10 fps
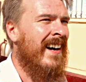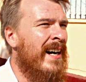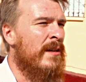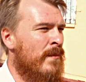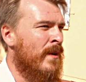
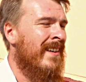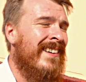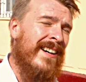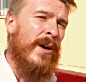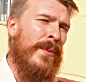I'm
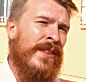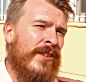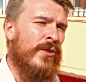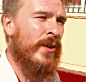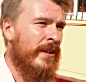up in the
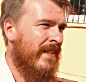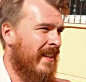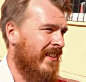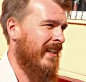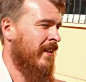north of the
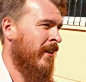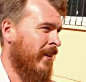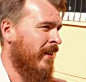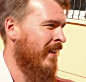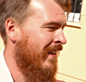city now,
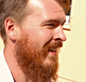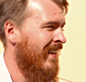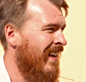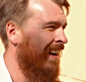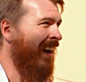
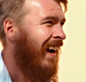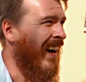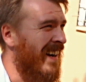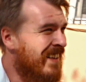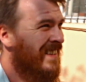
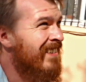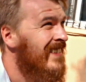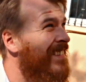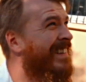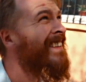
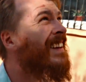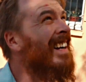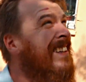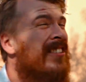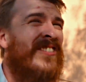and
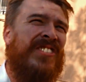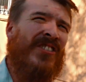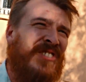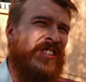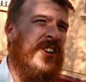that's
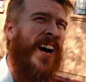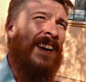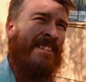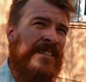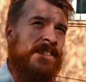just to try
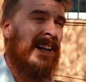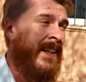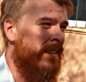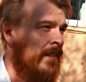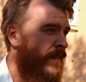and
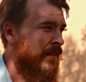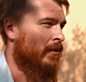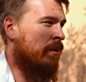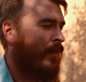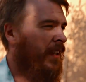find
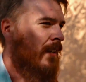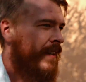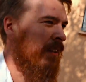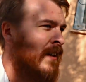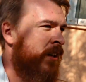some of the